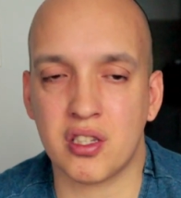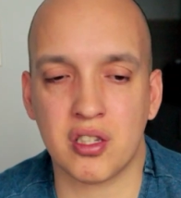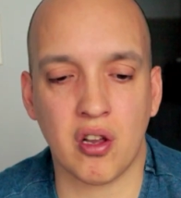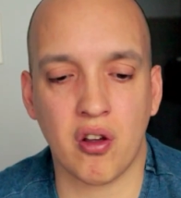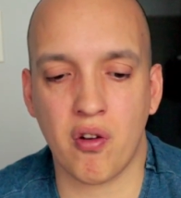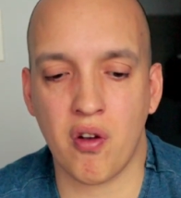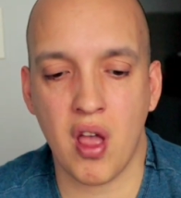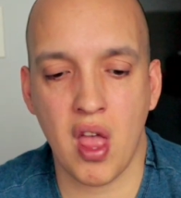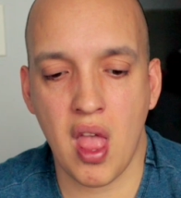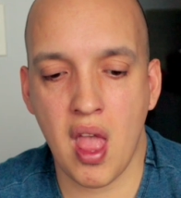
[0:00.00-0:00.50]

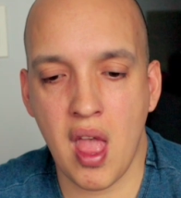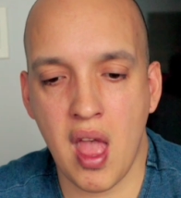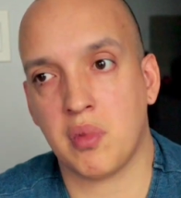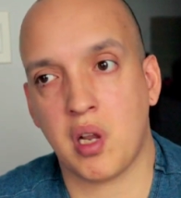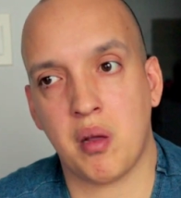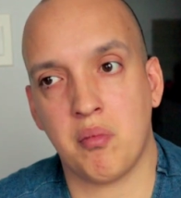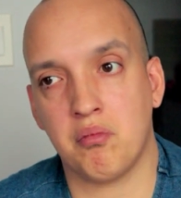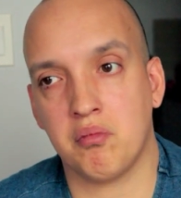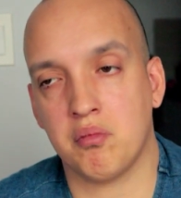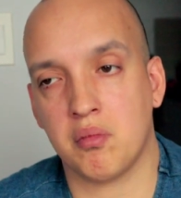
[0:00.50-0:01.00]
So
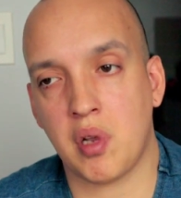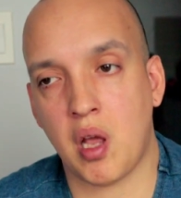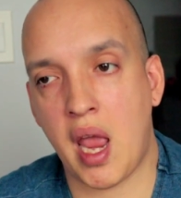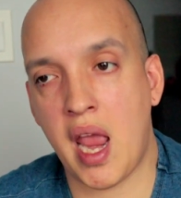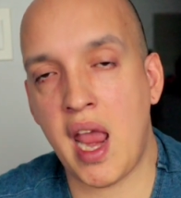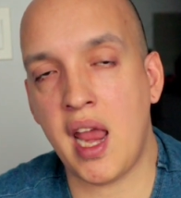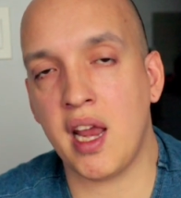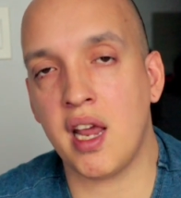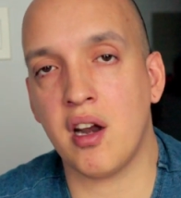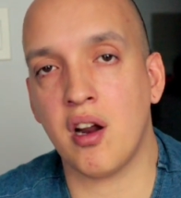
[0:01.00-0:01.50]
I'm
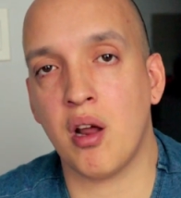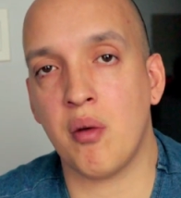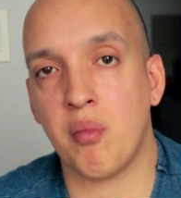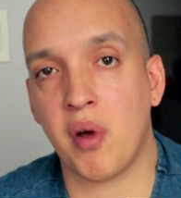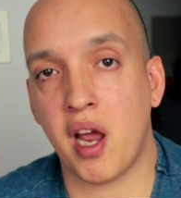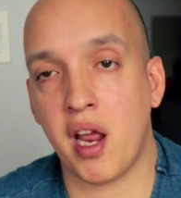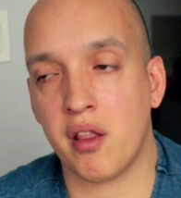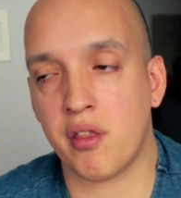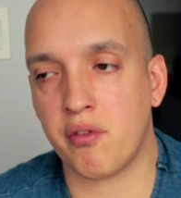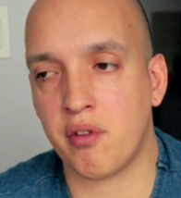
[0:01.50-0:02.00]
hanging on
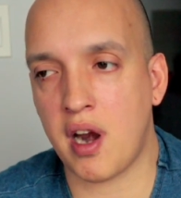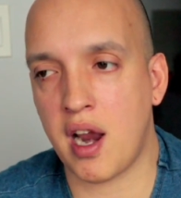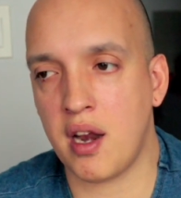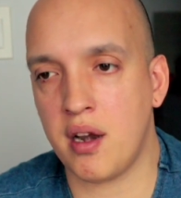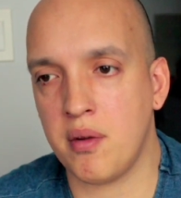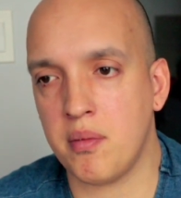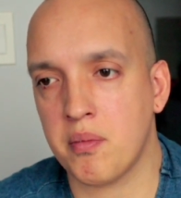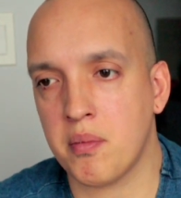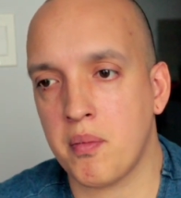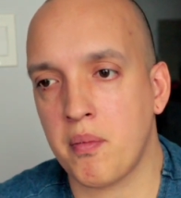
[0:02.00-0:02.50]
by a
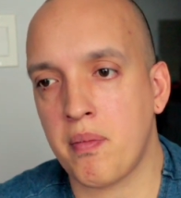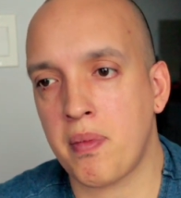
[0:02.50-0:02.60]
thread.